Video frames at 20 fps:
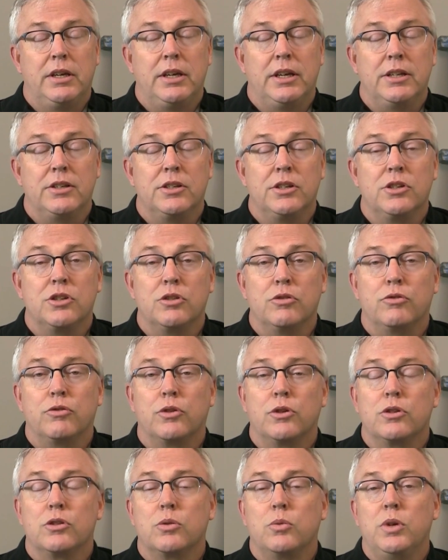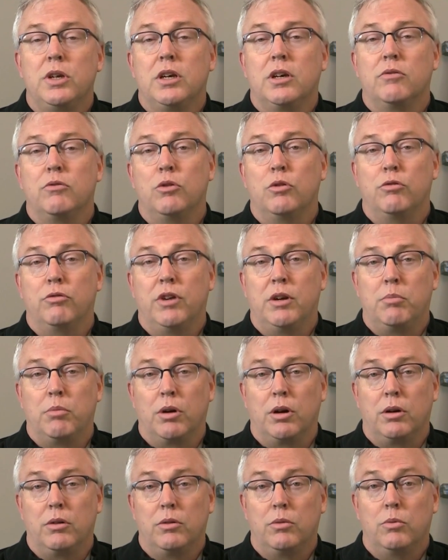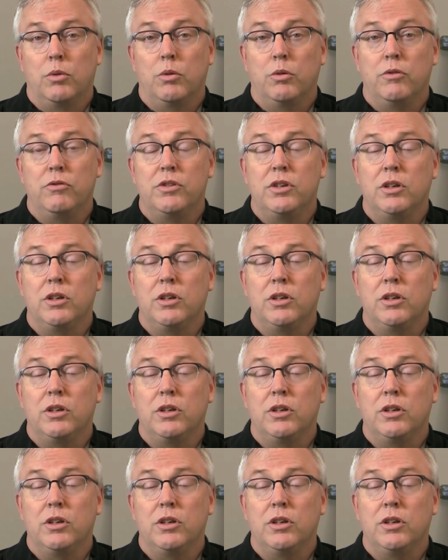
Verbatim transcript: And since the first week of November, what we've